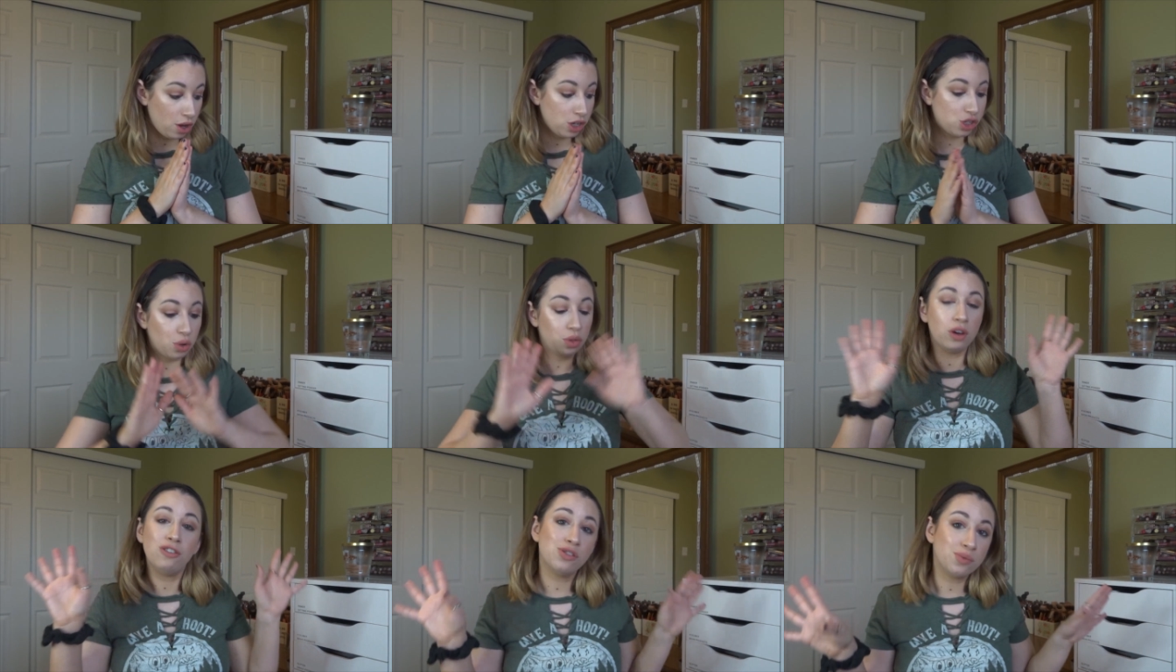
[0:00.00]
So
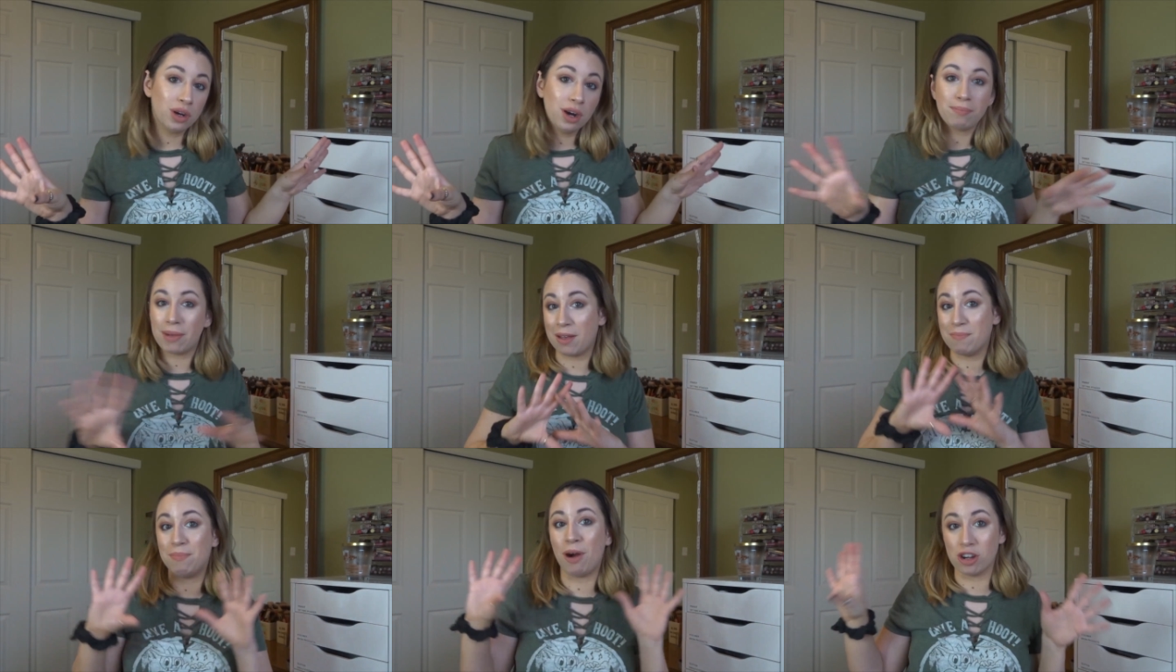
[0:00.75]
those were
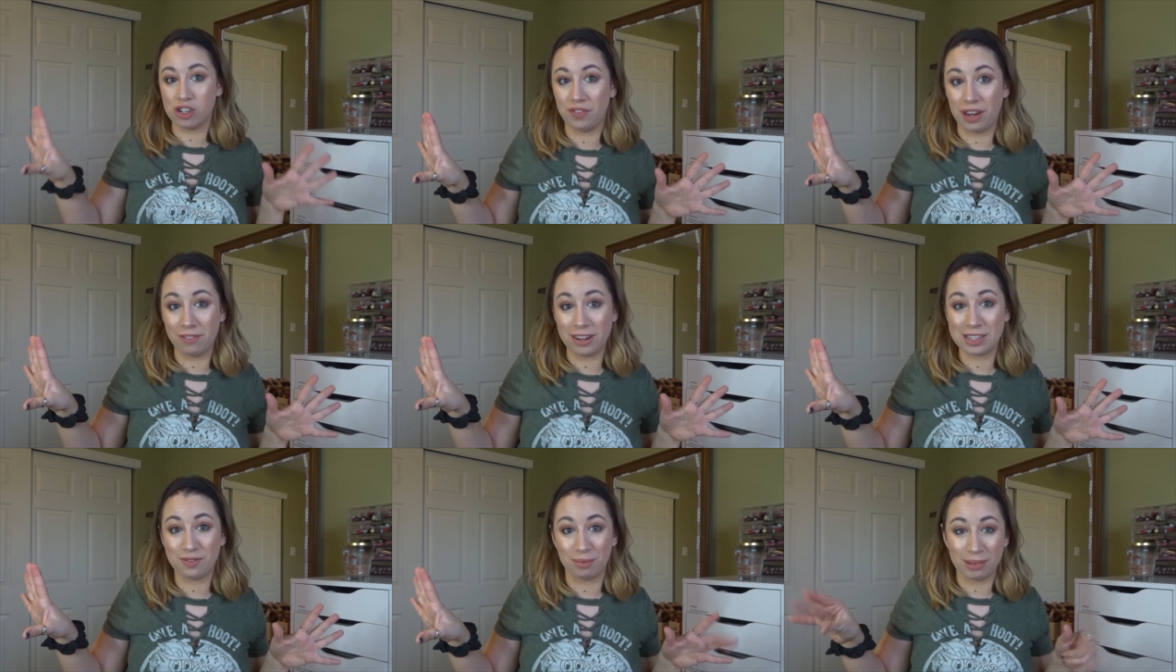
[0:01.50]
my March
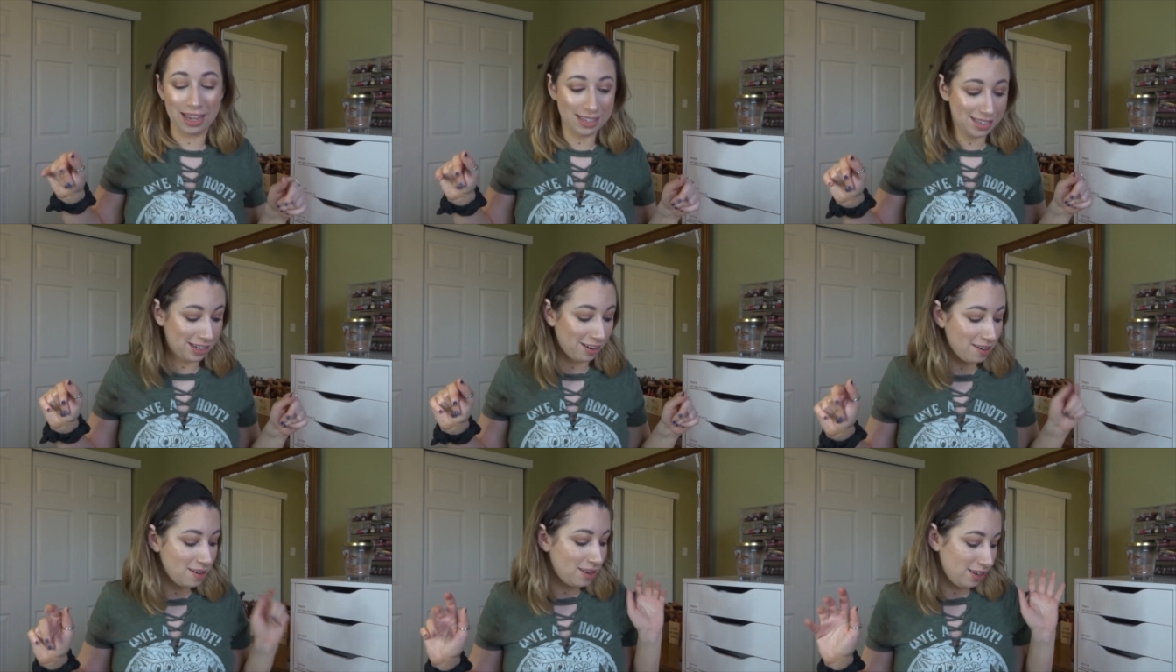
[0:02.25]
favorites from last year.
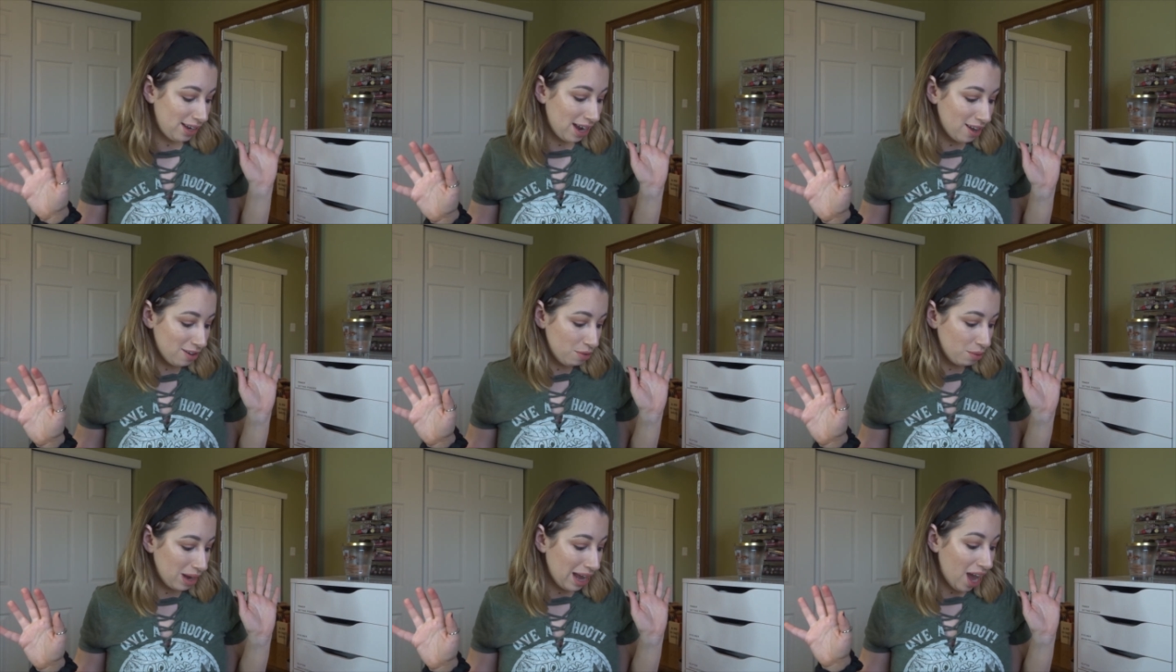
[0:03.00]

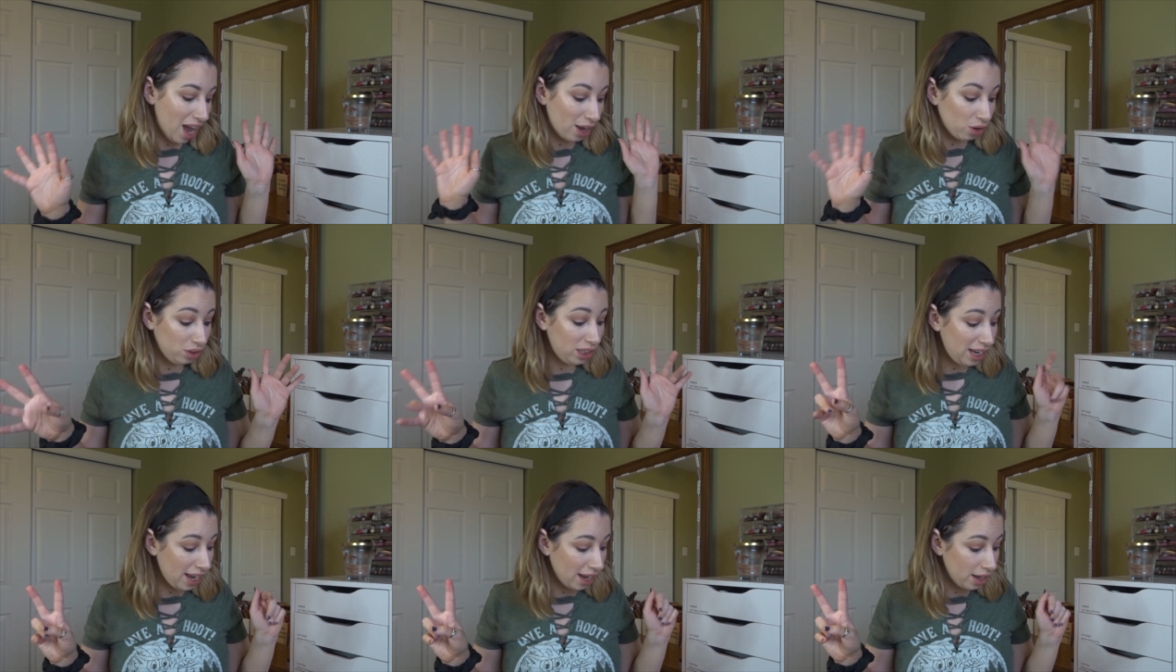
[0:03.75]
Now, I
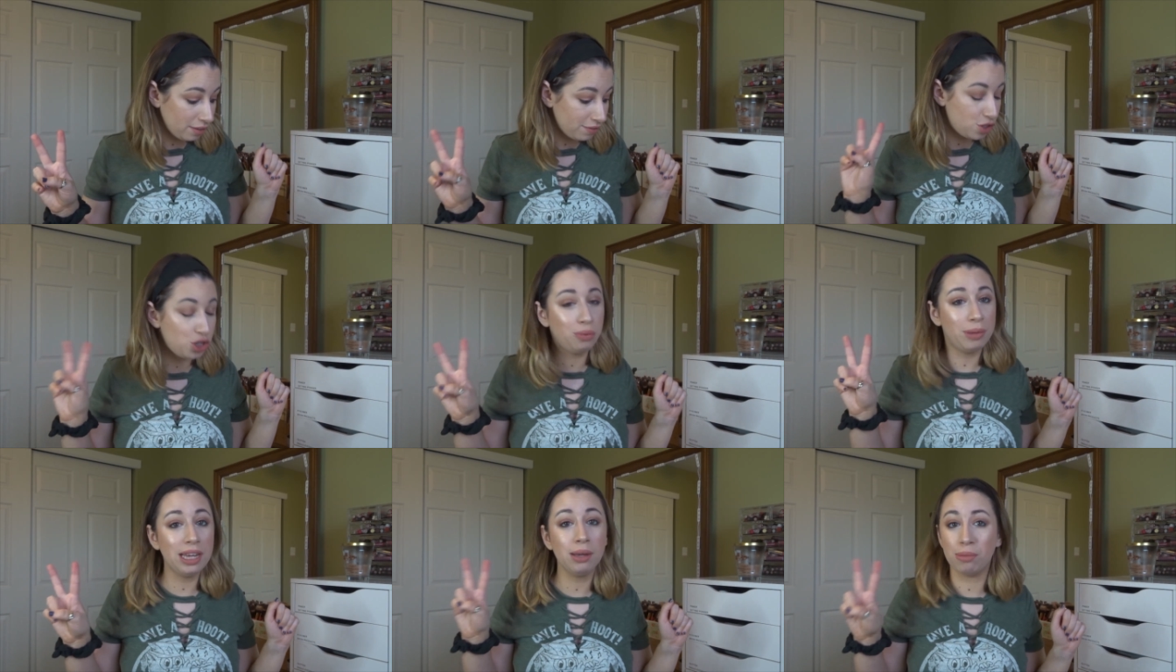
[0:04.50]
only have two
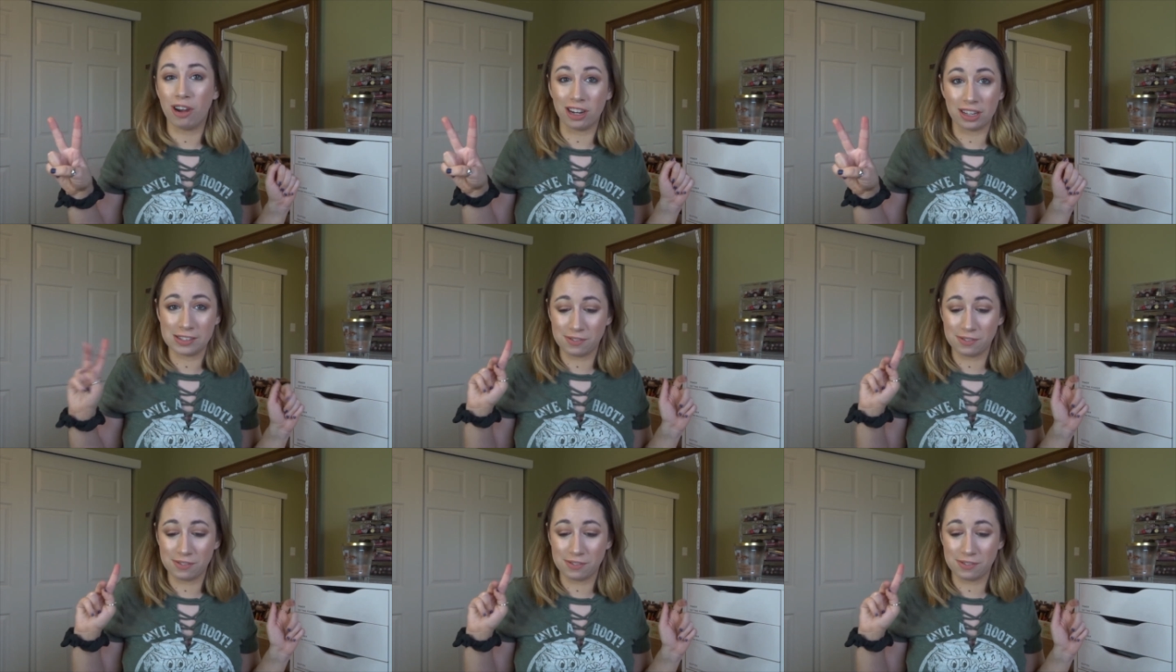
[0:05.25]
makeup products